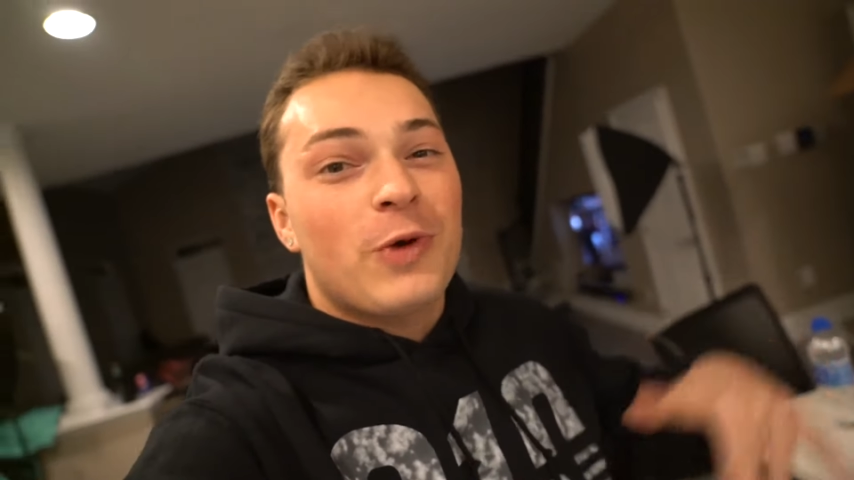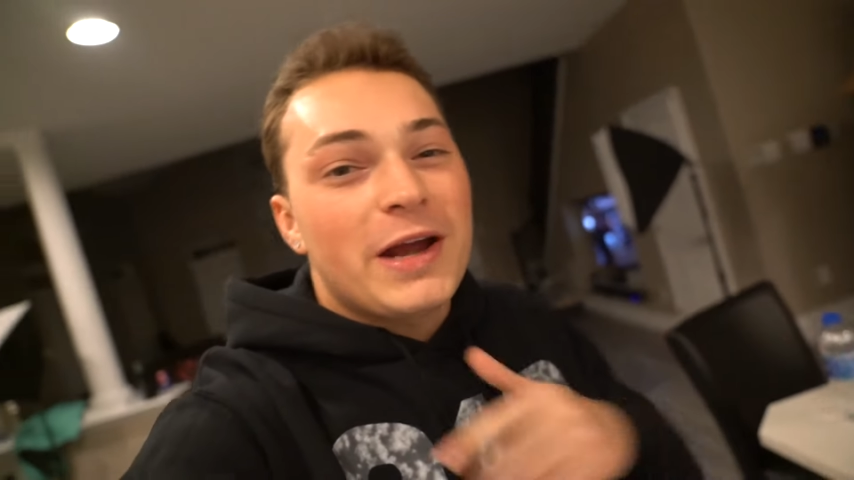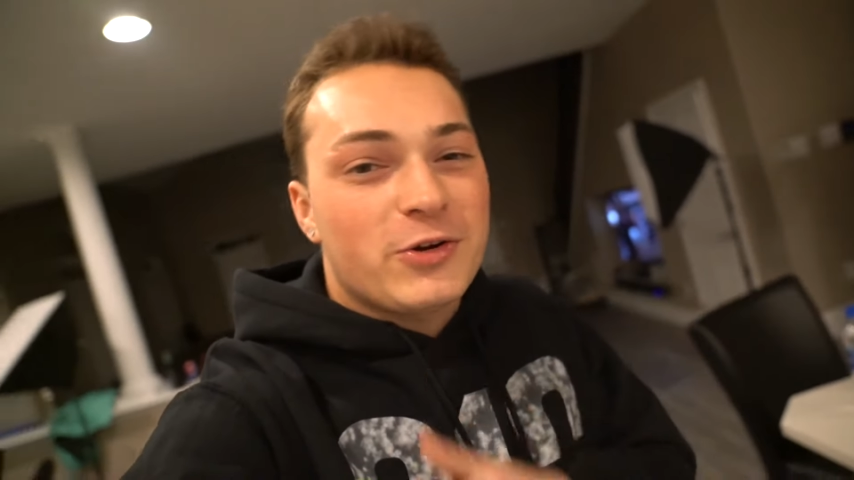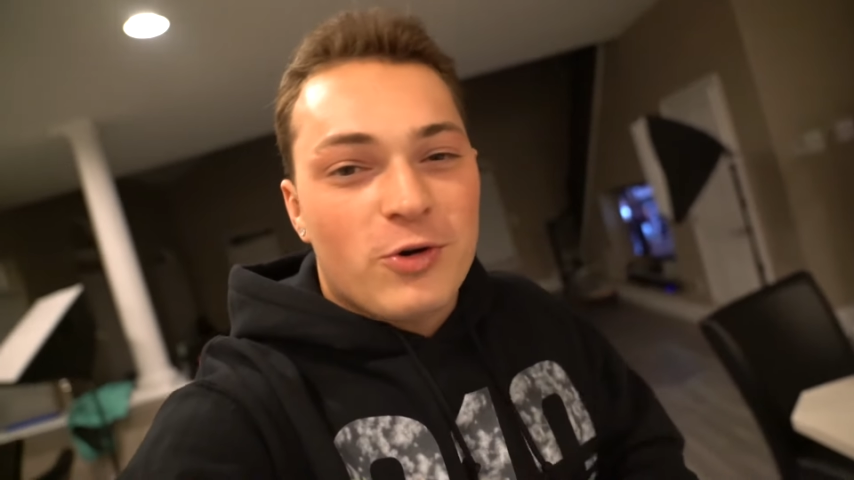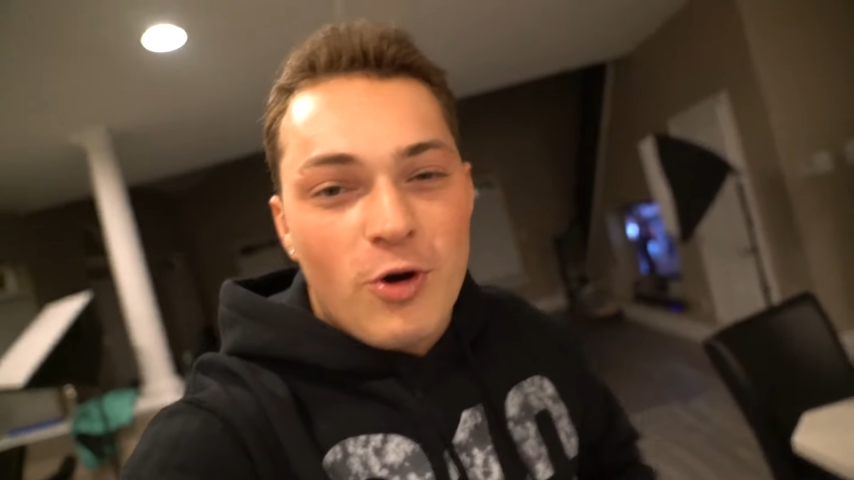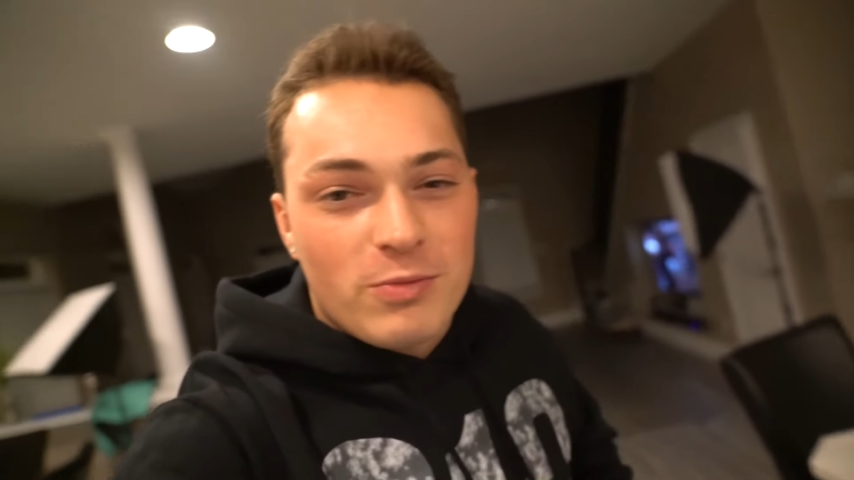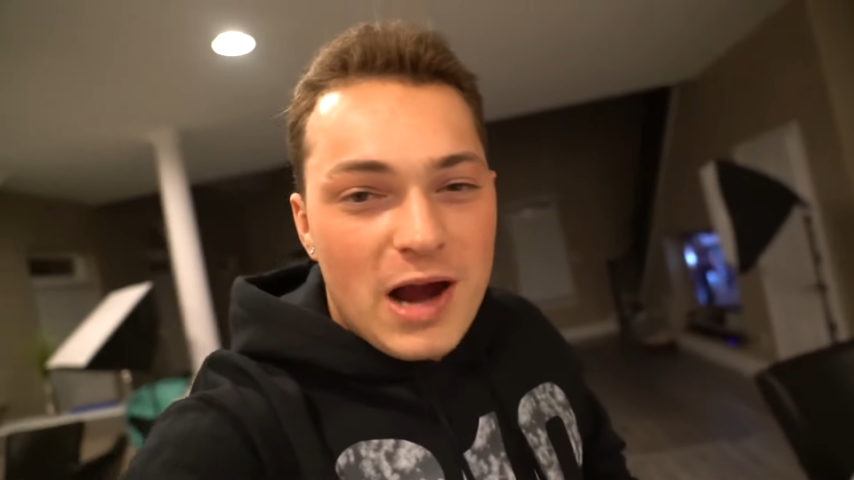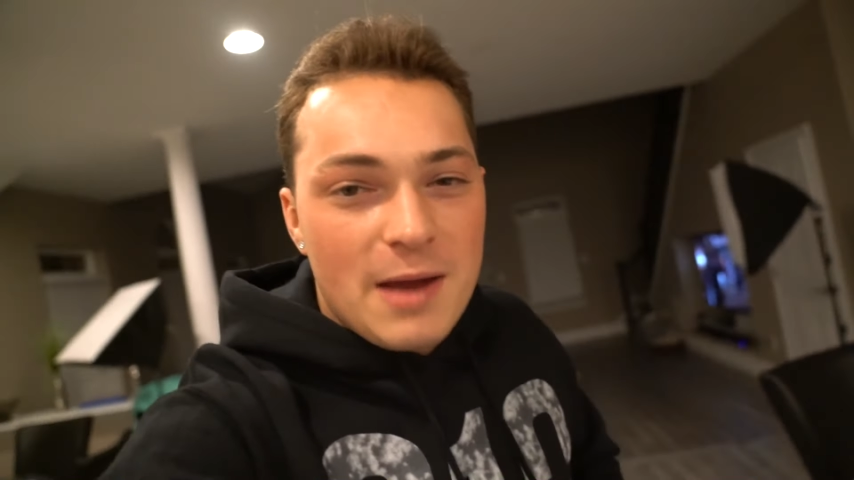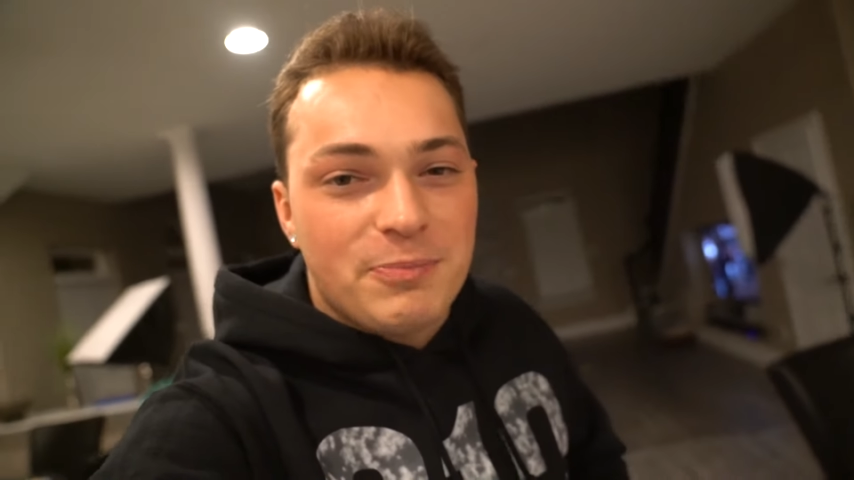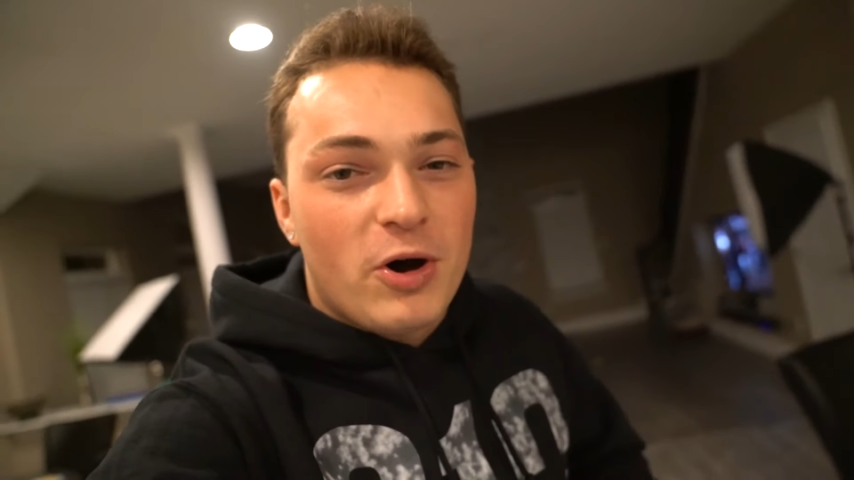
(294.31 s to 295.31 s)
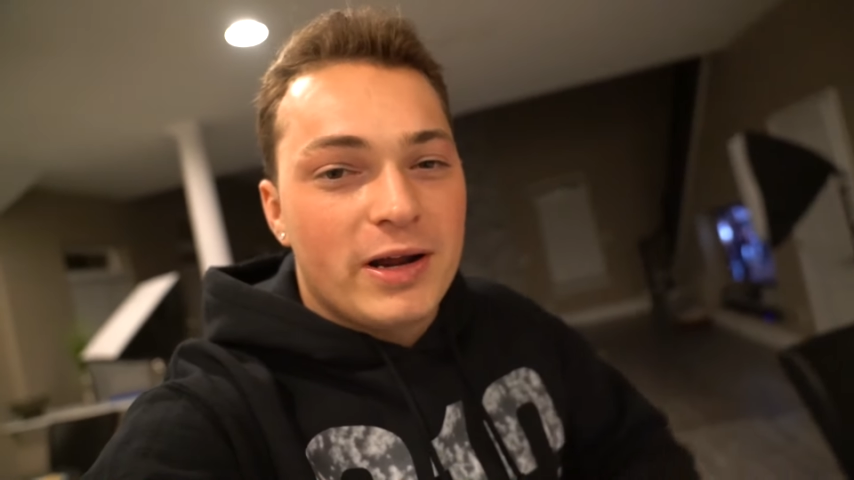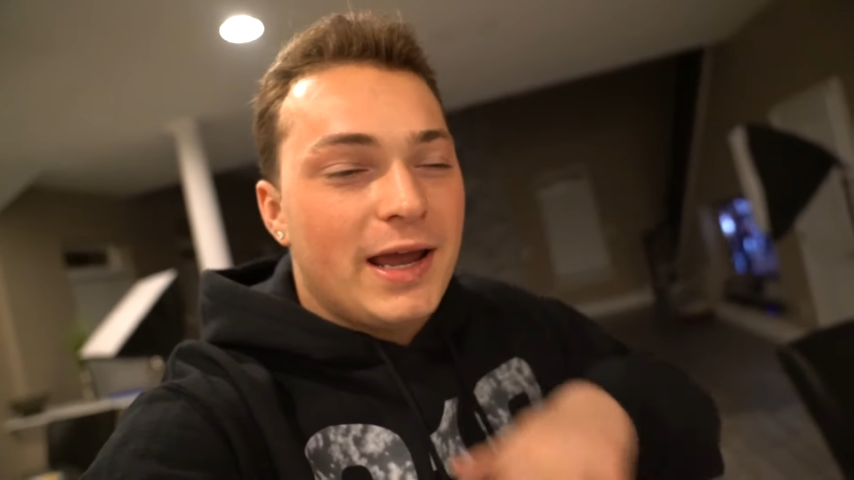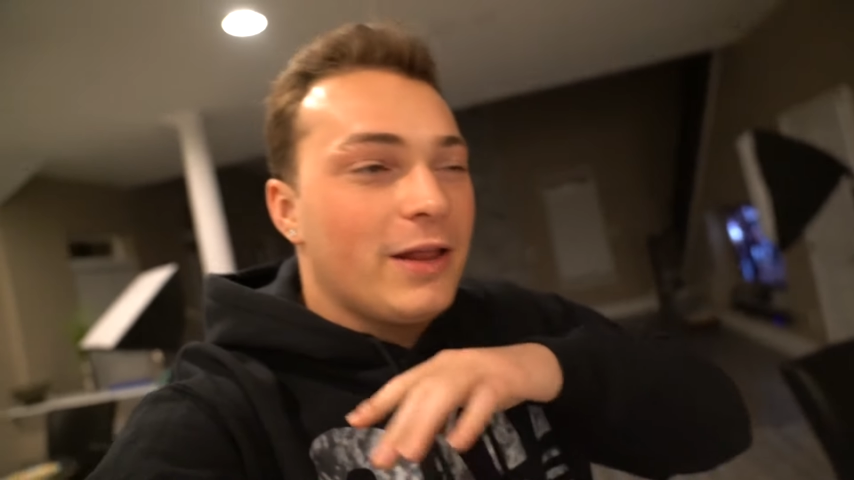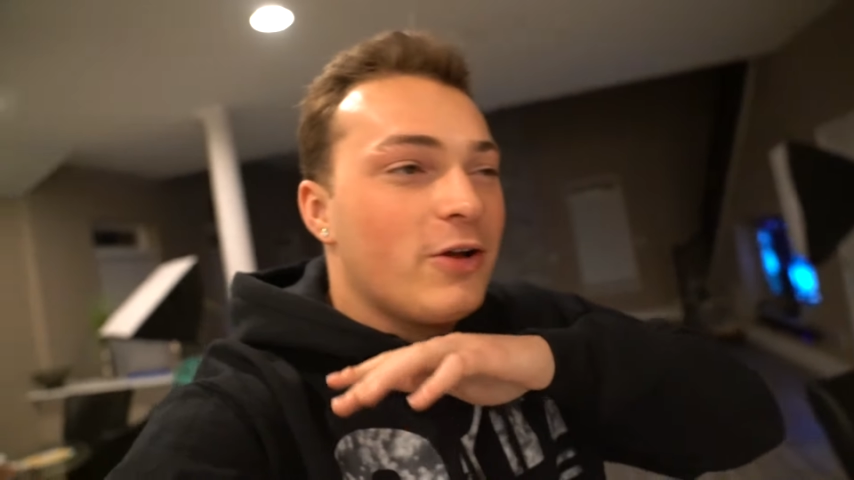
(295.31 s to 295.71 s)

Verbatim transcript: red chrome wrap on it.